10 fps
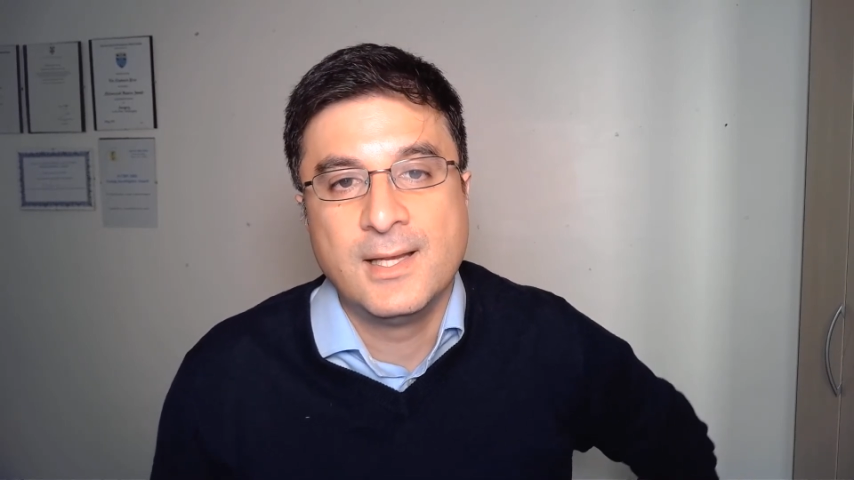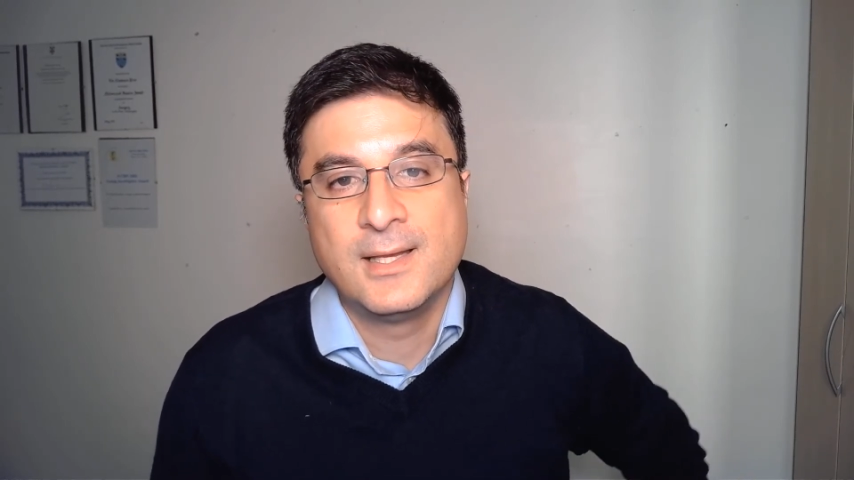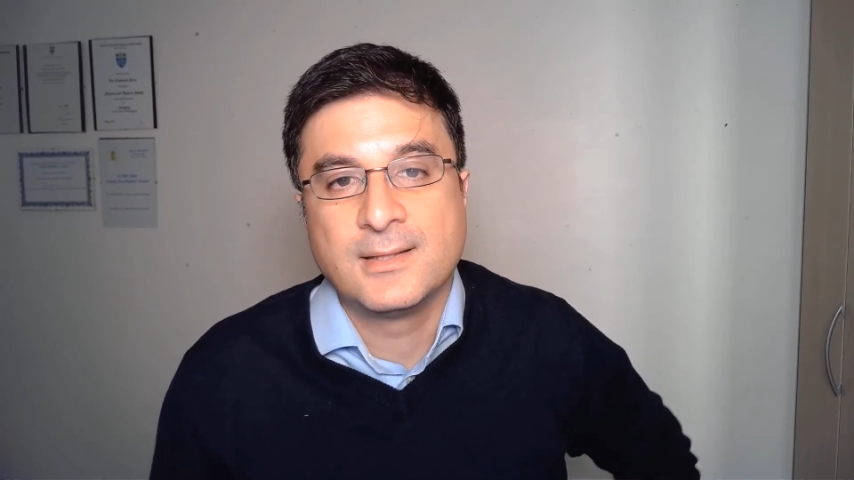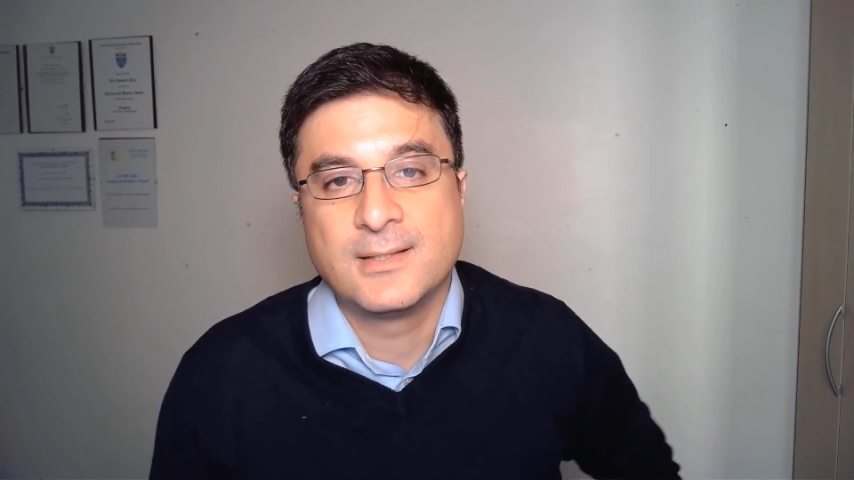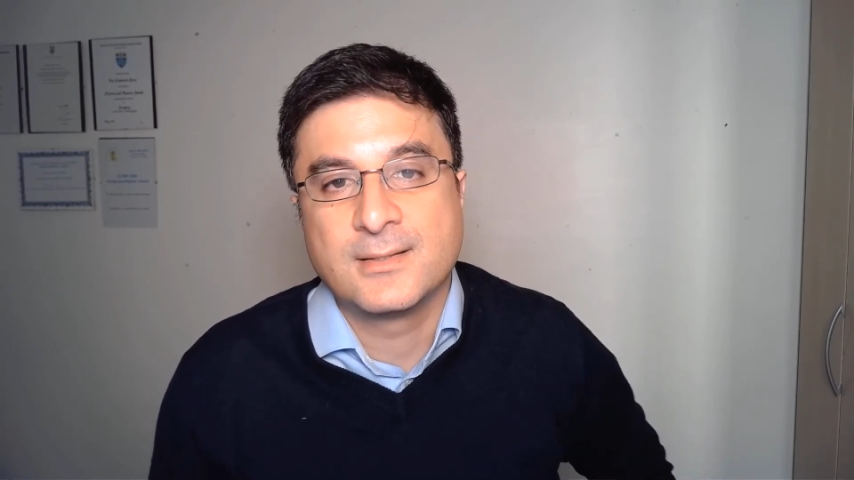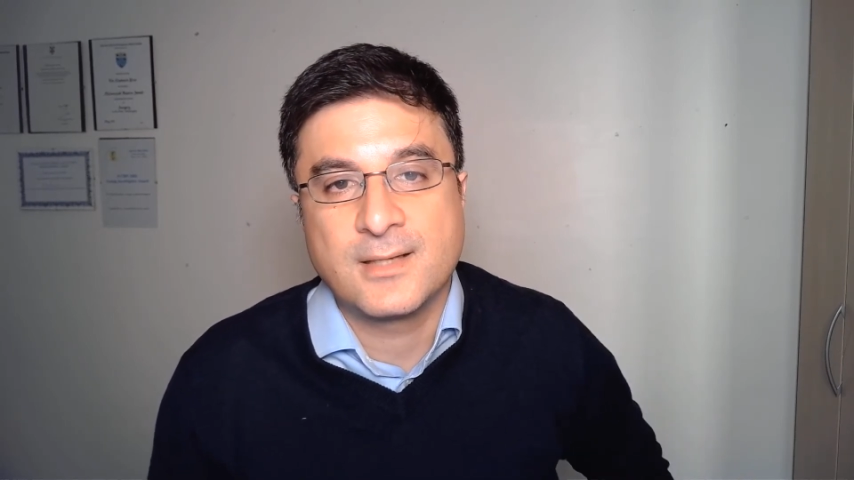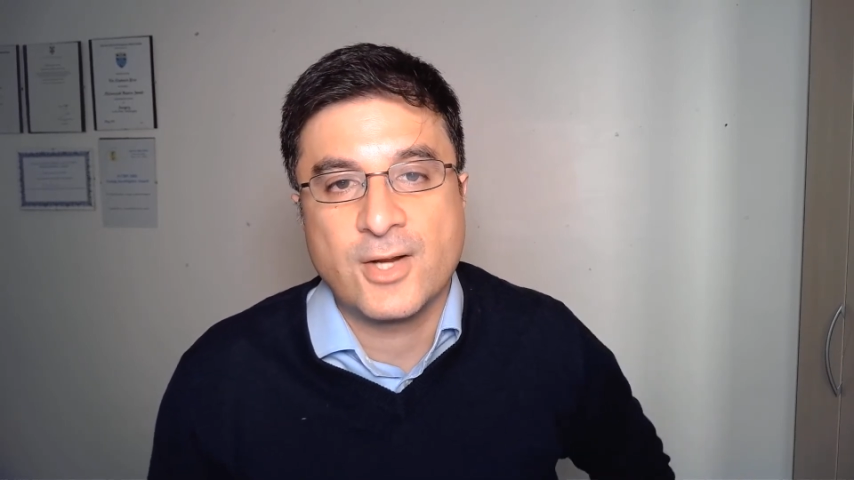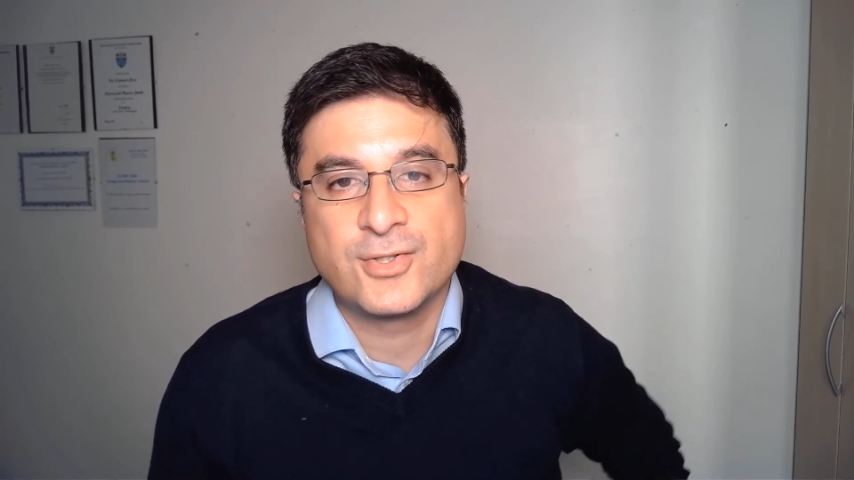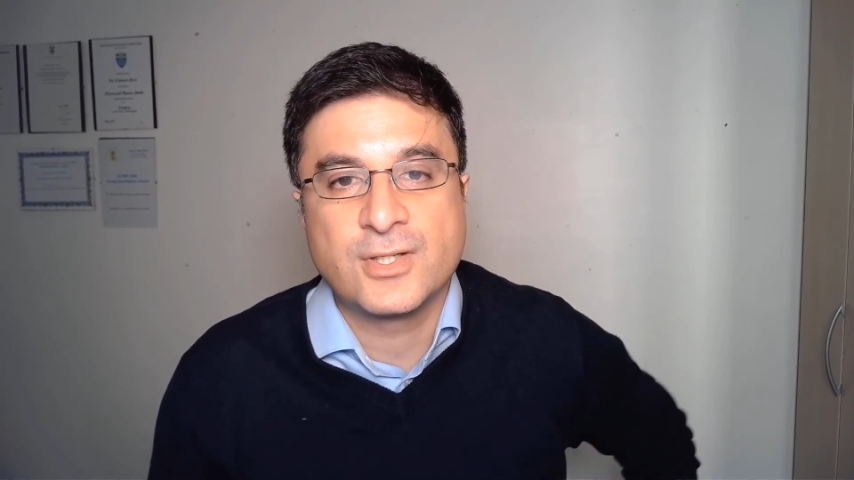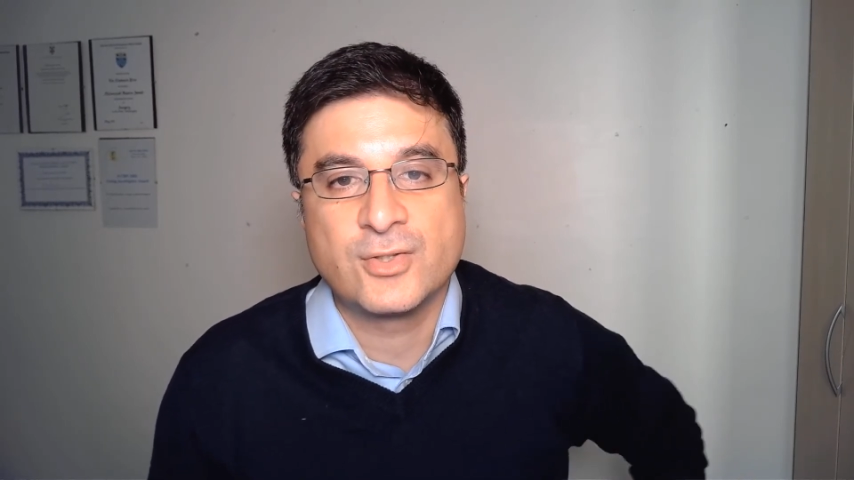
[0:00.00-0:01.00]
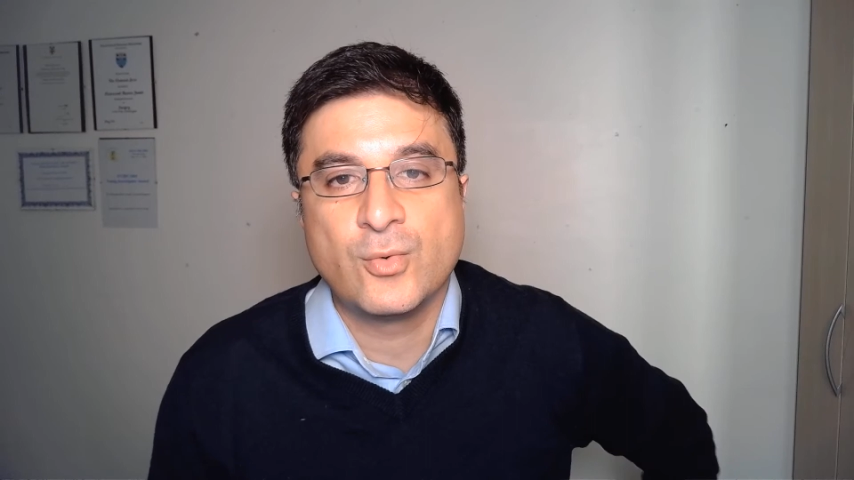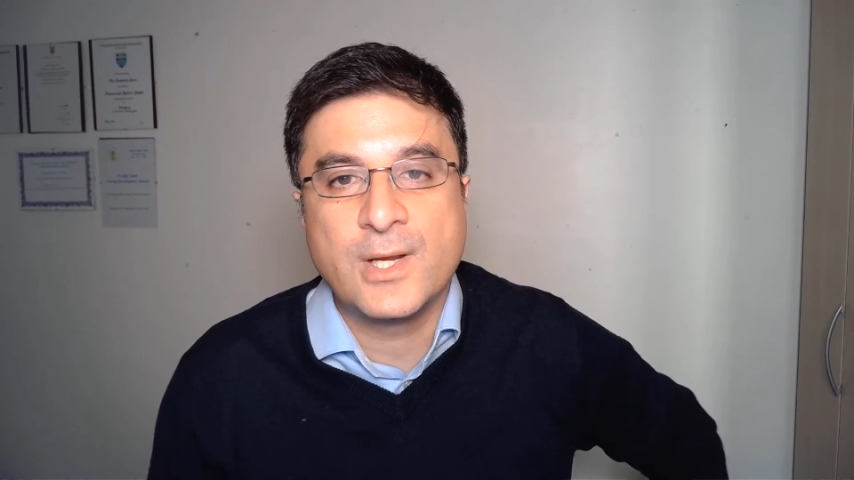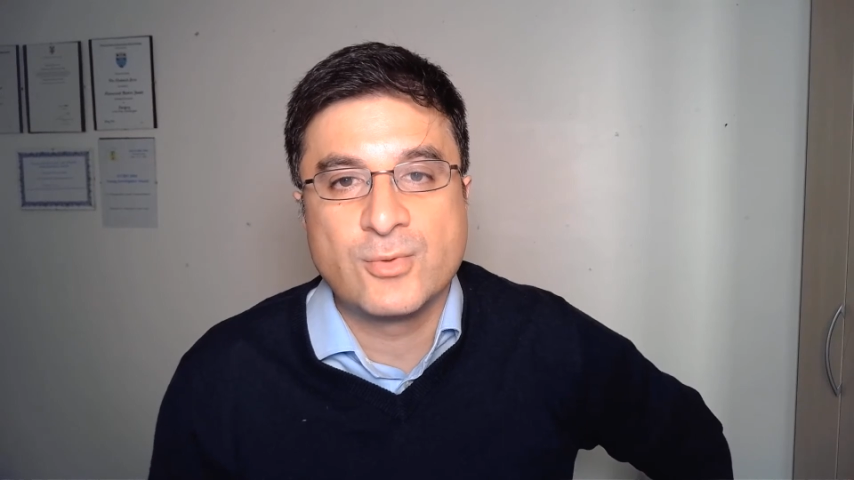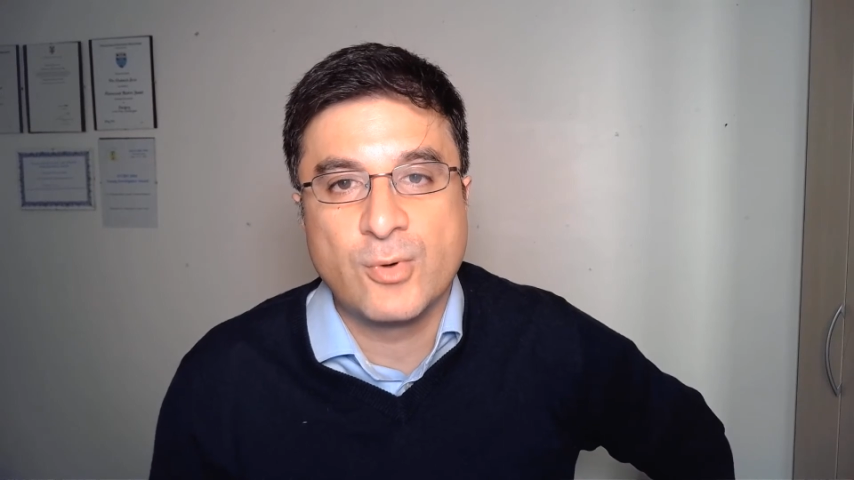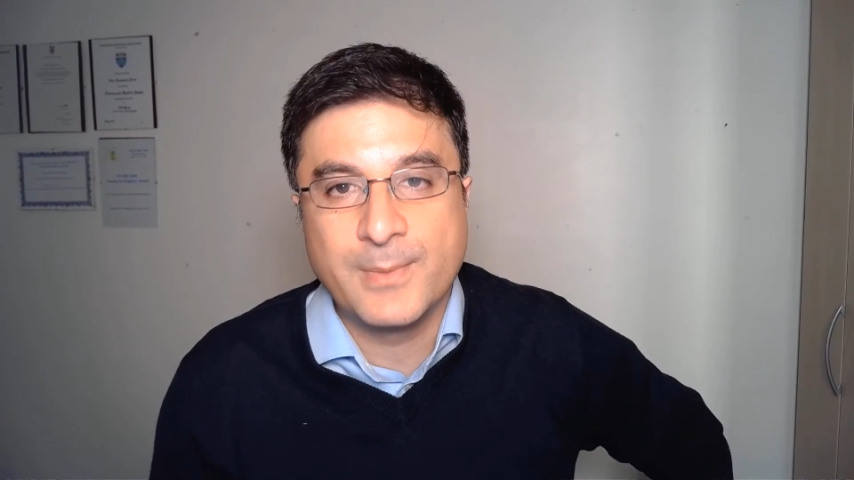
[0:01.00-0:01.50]
The discussion, as
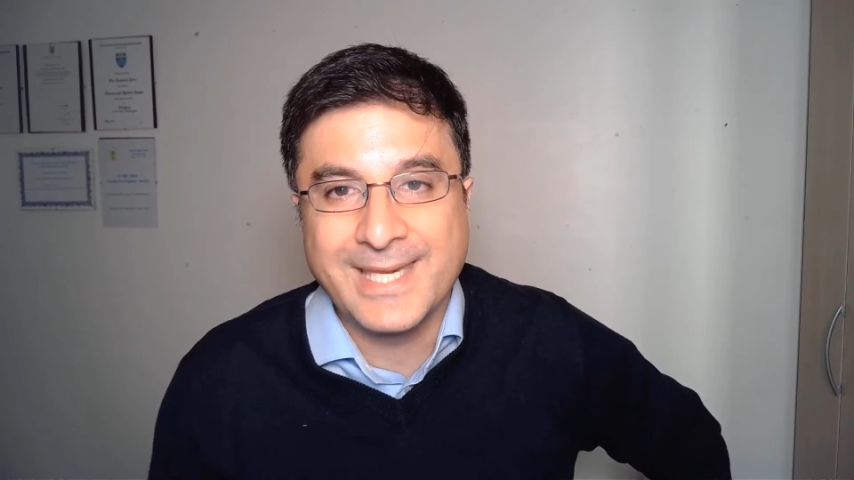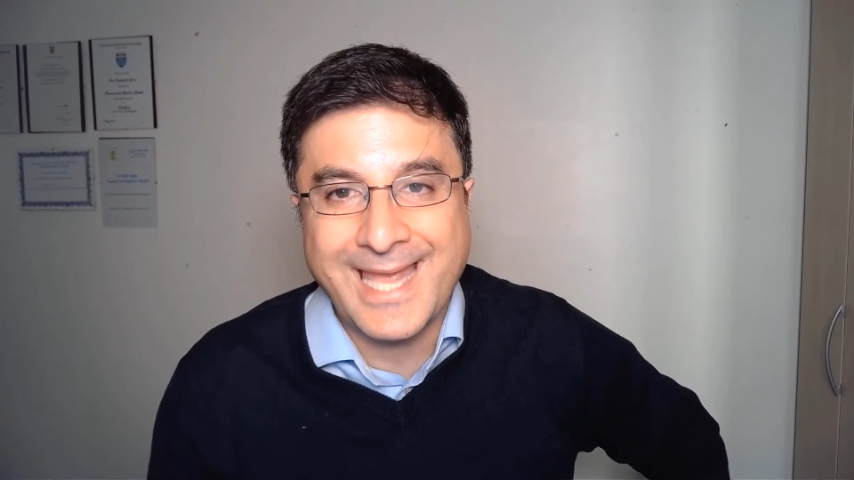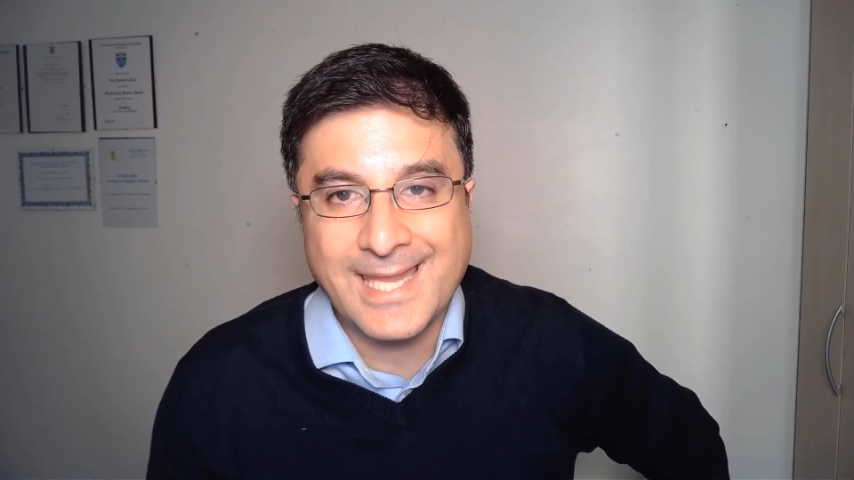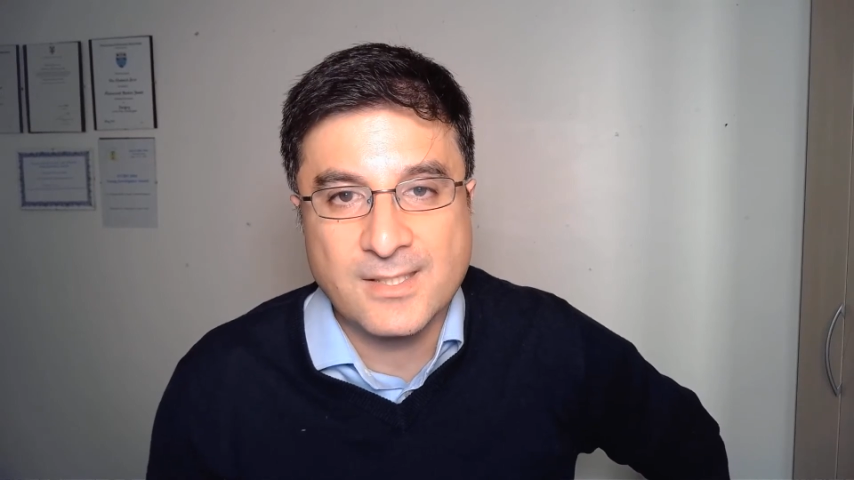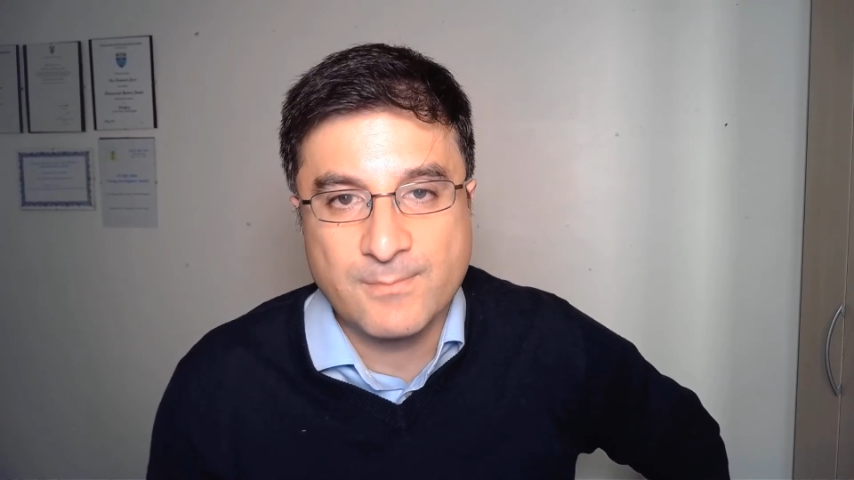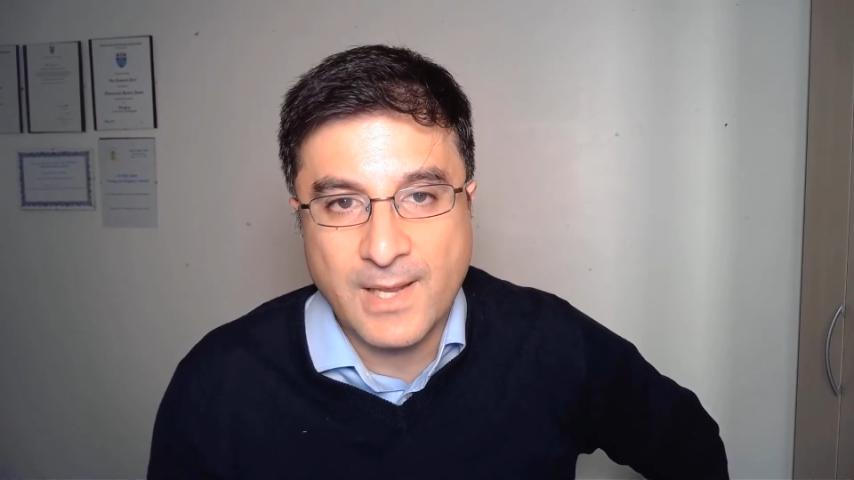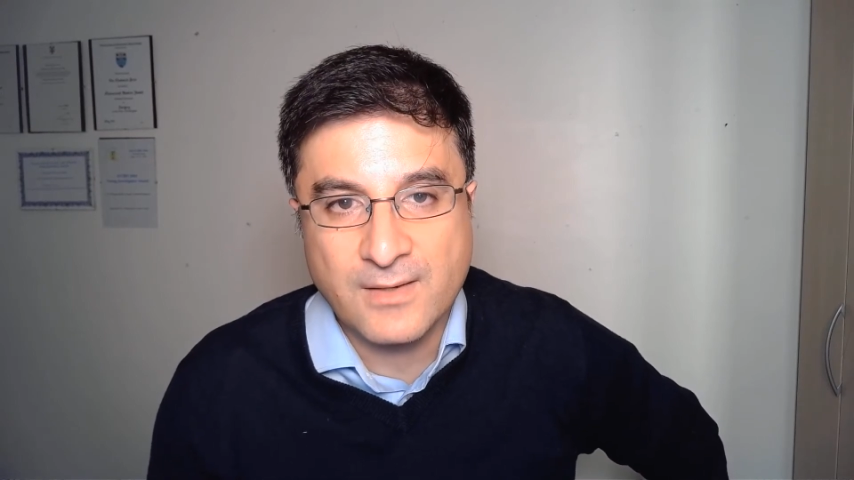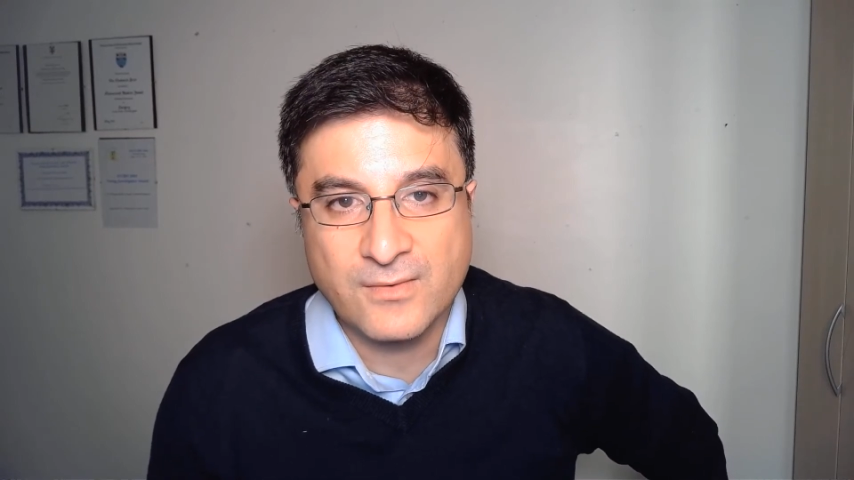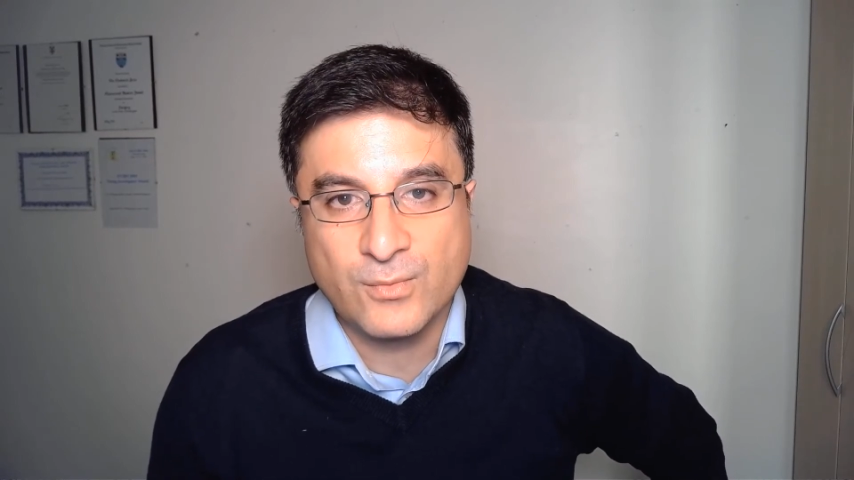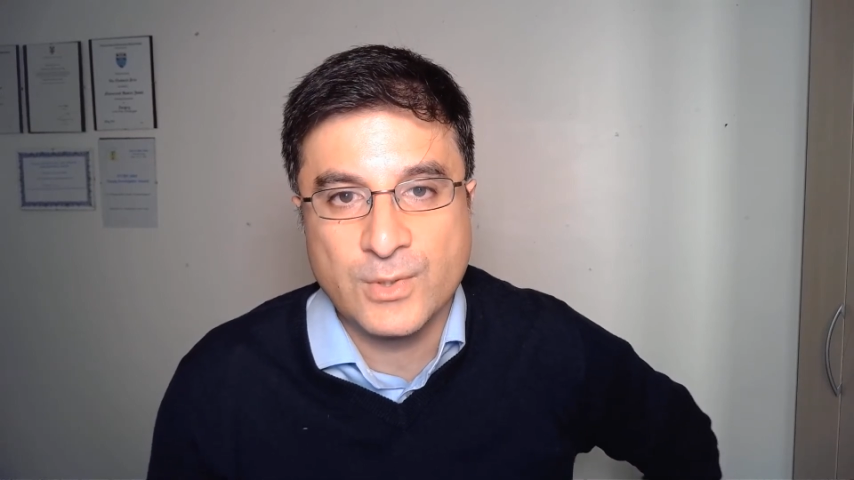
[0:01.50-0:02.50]
always, will be case-based,